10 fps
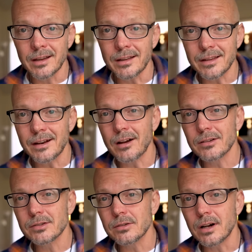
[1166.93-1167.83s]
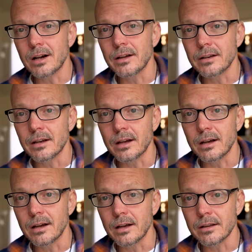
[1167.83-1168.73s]
And then also on
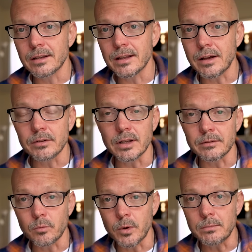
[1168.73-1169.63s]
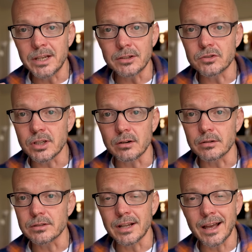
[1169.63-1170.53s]
the level of women in
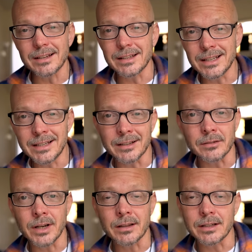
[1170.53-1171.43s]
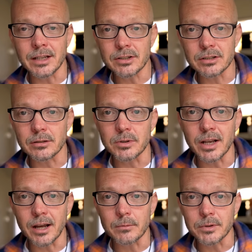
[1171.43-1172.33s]
general, not needing their validation to be
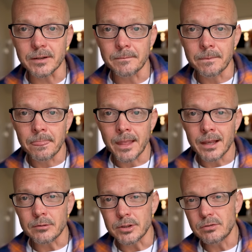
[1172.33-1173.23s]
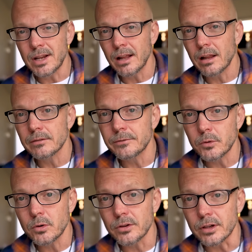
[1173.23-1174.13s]
happy. And when you nail all
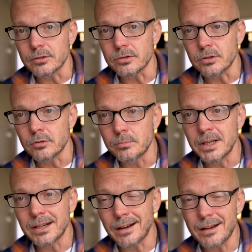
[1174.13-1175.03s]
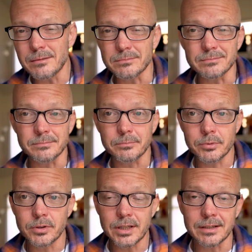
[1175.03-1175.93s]
four of those, you become
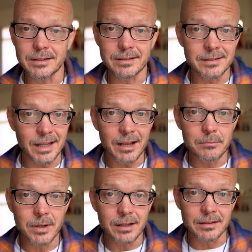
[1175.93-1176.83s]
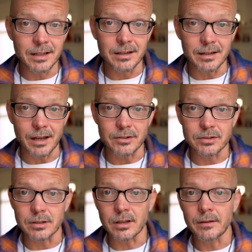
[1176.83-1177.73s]
pretty damn magnetic,
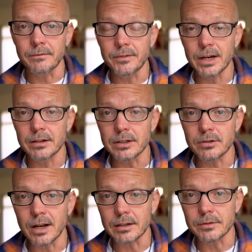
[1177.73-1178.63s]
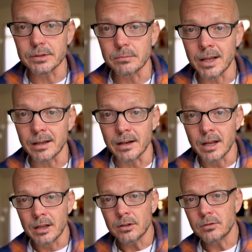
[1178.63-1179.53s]
actually, very attractive as a man.
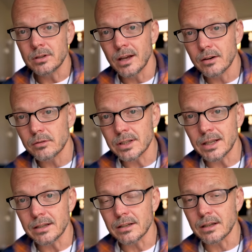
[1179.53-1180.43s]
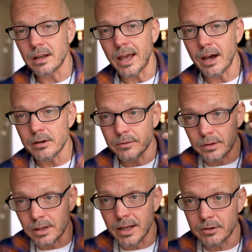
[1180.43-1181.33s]
You can not only get out of
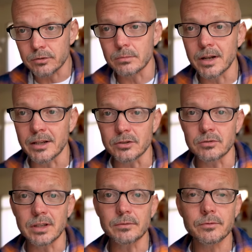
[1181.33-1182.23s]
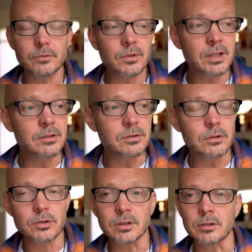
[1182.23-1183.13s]
your intellectual mind, you get free
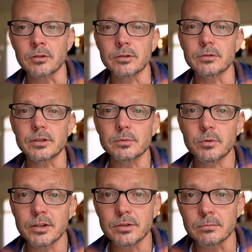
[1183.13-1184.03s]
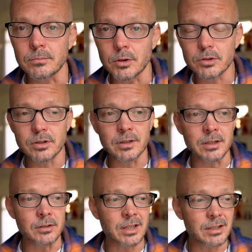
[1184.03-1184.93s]
socially and you learn to express emotionally
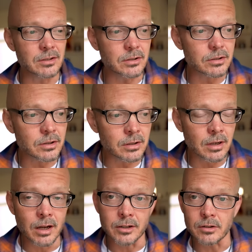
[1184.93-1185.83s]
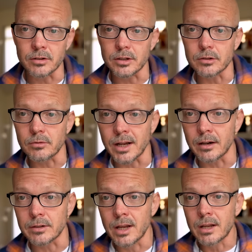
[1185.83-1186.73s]
and you get into your turn on, you learn to
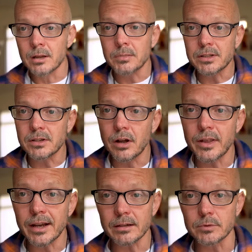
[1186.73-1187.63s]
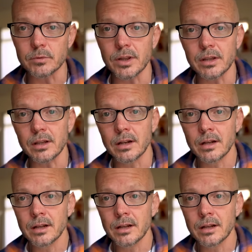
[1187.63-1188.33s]
ground, because all that comes with it.